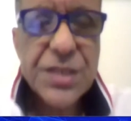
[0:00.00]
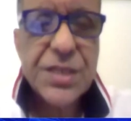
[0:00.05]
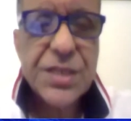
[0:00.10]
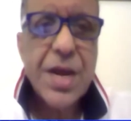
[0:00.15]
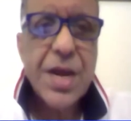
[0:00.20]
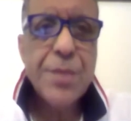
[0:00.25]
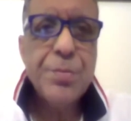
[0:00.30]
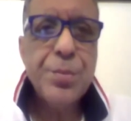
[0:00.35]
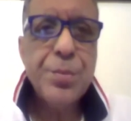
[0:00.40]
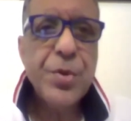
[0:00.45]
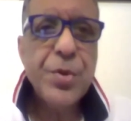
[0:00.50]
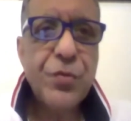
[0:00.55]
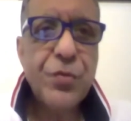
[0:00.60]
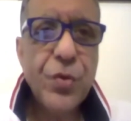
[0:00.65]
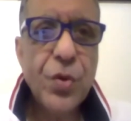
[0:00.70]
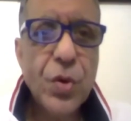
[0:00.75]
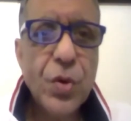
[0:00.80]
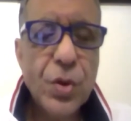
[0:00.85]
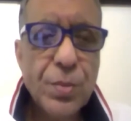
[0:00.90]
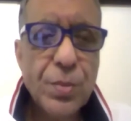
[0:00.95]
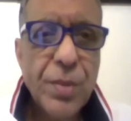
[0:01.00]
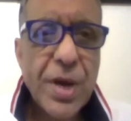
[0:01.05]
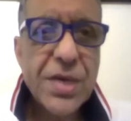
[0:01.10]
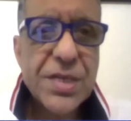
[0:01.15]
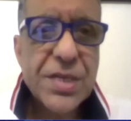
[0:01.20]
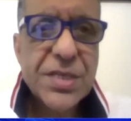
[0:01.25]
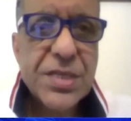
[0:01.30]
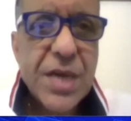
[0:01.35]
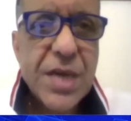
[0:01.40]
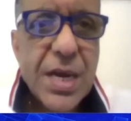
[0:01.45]
a step before
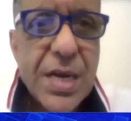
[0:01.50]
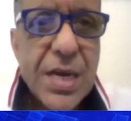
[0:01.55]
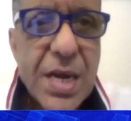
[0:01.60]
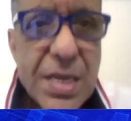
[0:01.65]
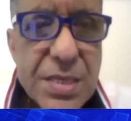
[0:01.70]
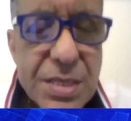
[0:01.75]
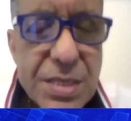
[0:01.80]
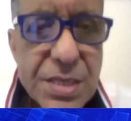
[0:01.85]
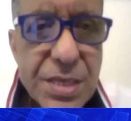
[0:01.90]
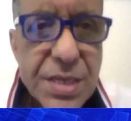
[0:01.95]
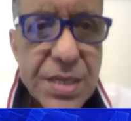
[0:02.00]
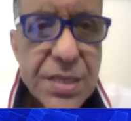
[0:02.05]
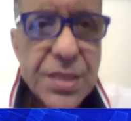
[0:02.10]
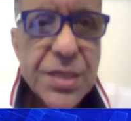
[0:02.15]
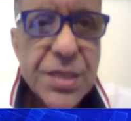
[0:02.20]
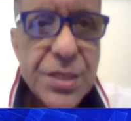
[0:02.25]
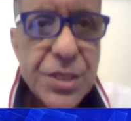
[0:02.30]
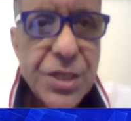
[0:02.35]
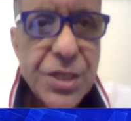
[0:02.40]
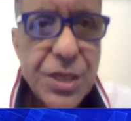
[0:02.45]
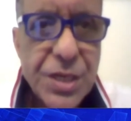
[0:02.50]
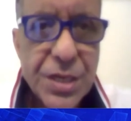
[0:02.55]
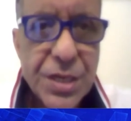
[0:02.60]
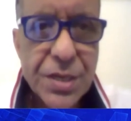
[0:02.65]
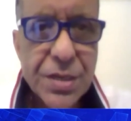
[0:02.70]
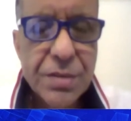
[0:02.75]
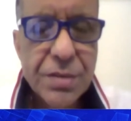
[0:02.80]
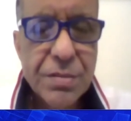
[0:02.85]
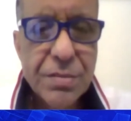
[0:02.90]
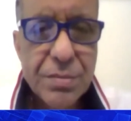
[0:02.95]
by silencing the
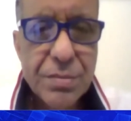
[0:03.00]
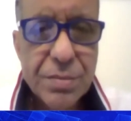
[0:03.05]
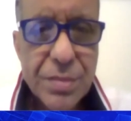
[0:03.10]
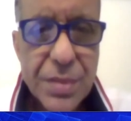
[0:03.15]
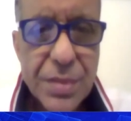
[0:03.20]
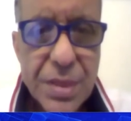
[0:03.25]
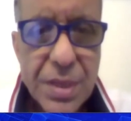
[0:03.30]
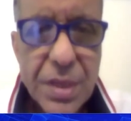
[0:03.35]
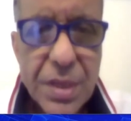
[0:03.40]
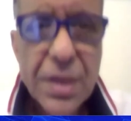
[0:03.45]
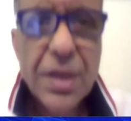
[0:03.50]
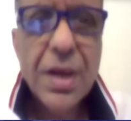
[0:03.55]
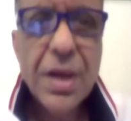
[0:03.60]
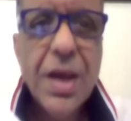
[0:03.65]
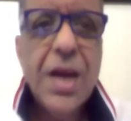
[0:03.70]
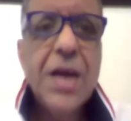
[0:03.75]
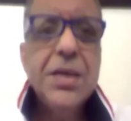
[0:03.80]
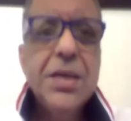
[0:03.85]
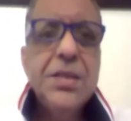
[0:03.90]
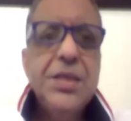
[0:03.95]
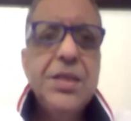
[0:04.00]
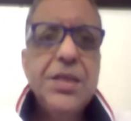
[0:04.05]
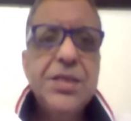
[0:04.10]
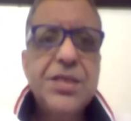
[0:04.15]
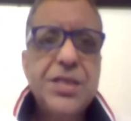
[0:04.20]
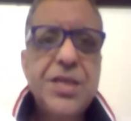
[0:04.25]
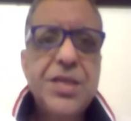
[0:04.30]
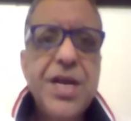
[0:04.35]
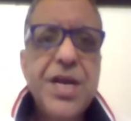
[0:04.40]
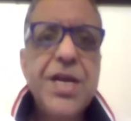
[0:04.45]
gene. And
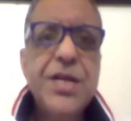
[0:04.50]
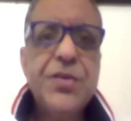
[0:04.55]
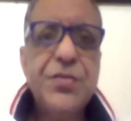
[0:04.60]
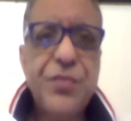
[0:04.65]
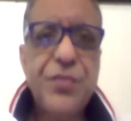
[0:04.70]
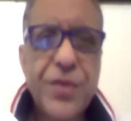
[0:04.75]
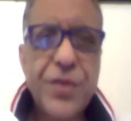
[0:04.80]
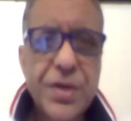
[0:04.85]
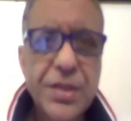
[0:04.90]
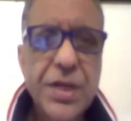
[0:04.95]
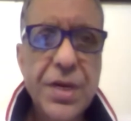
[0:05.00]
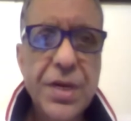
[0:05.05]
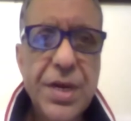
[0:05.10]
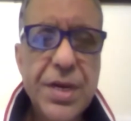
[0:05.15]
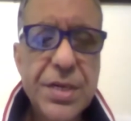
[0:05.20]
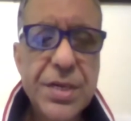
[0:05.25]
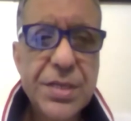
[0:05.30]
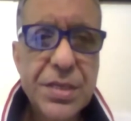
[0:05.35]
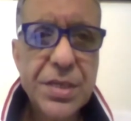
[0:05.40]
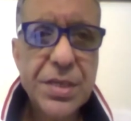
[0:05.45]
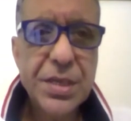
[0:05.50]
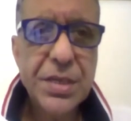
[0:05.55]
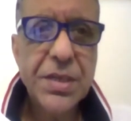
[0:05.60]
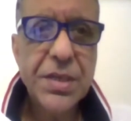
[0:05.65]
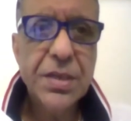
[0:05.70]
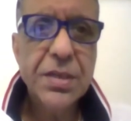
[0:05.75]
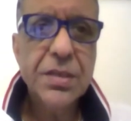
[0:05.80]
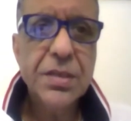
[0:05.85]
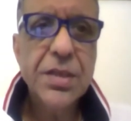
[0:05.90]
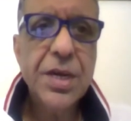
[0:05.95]
the stage further is
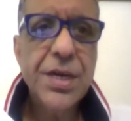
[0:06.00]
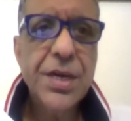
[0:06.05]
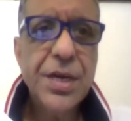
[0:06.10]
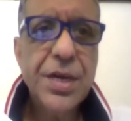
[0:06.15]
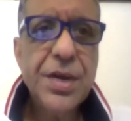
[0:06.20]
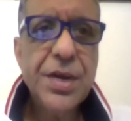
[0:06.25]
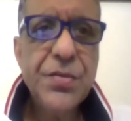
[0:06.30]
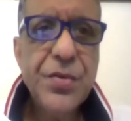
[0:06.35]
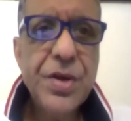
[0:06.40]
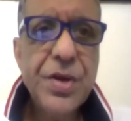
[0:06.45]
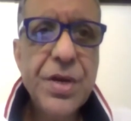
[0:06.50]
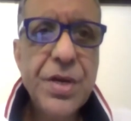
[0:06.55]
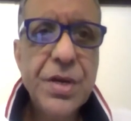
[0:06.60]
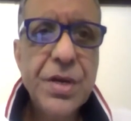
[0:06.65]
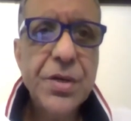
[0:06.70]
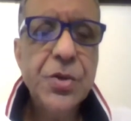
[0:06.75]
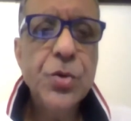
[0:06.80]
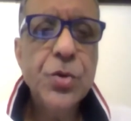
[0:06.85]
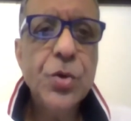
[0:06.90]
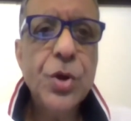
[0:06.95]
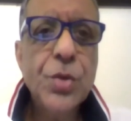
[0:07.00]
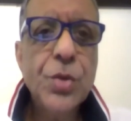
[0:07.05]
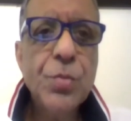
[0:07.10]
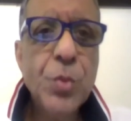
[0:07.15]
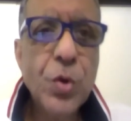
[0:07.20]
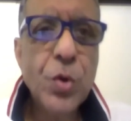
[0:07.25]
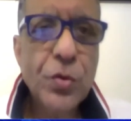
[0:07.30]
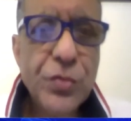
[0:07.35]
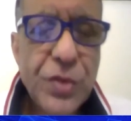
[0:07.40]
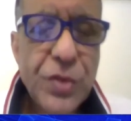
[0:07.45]
that even you
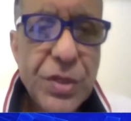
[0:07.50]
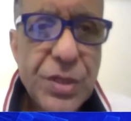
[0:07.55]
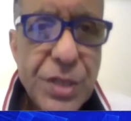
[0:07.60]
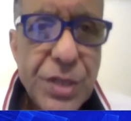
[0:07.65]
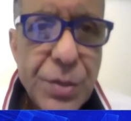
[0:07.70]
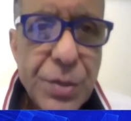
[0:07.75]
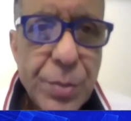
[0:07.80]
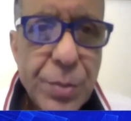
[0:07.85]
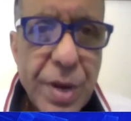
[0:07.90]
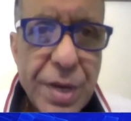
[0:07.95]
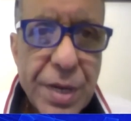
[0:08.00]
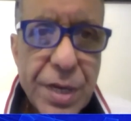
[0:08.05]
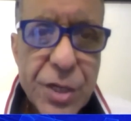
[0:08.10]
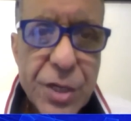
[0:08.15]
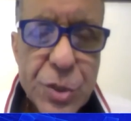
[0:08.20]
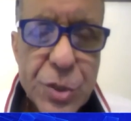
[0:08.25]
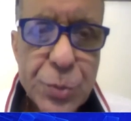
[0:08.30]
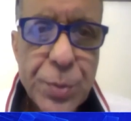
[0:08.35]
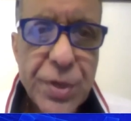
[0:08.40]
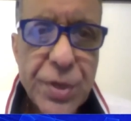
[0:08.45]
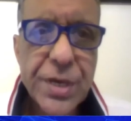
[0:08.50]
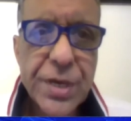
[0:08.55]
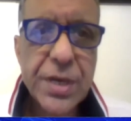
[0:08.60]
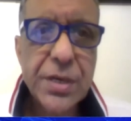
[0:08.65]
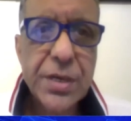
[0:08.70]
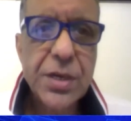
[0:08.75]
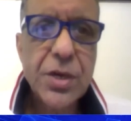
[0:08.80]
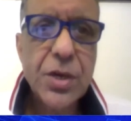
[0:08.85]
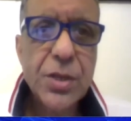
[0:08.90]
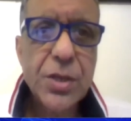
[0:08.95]
remove the gene by CRISPR
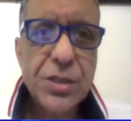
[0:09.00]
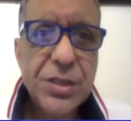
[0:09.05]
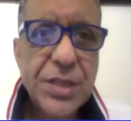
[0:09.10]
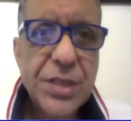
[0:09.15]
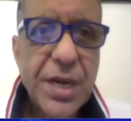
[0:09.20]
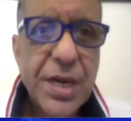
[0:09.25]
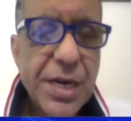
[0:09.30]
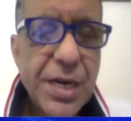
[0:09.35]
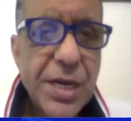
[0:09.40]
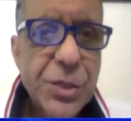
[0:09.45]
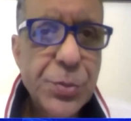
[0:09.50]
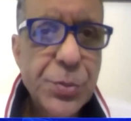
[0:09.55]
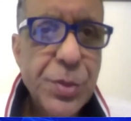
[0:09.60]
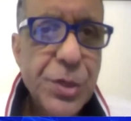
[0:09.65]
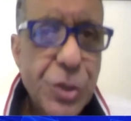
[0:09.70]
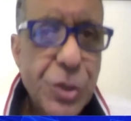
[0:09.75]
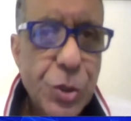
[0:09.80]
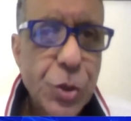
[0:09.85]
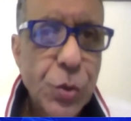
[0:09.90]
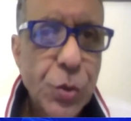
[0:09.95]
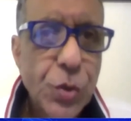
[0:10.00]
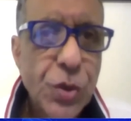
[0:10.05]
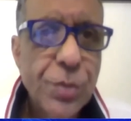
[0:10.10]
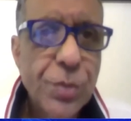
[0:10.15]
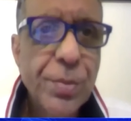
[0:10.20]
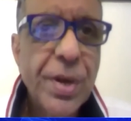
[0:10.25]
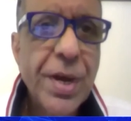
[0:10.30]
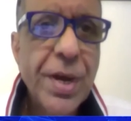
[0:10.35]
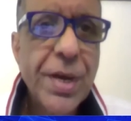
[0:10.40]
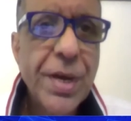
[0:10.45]
technology that has been
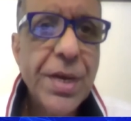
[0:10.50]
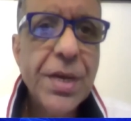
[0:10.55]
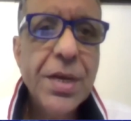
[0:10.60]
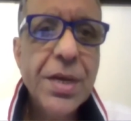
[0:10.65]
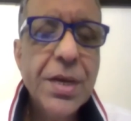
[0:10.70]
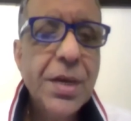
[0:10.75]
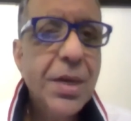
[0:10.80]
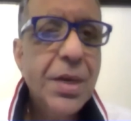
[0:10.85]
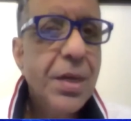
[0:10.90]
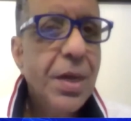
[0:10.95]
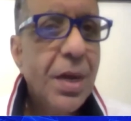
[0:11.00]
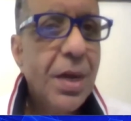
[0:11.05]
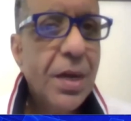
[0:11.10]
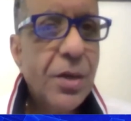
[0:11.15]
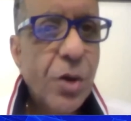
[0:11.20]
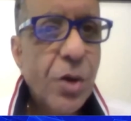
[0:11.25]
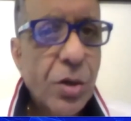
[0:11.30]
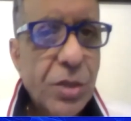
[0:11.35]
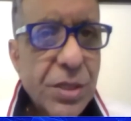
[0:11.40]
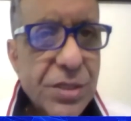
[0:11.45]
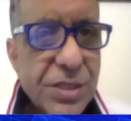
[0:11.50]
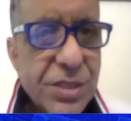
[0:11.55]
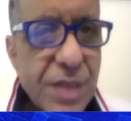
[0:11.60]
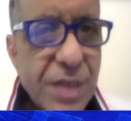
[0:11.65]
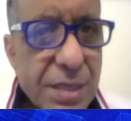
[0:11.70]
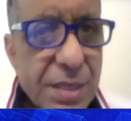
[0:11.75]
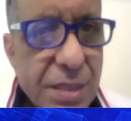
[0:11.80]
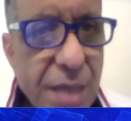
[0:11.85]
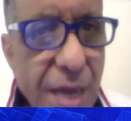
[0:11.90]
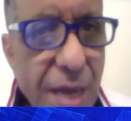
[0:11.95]
shown by Dr.
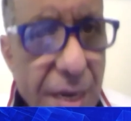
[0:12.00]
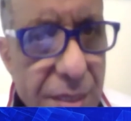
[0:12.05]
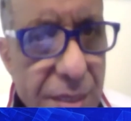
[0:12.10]
Seth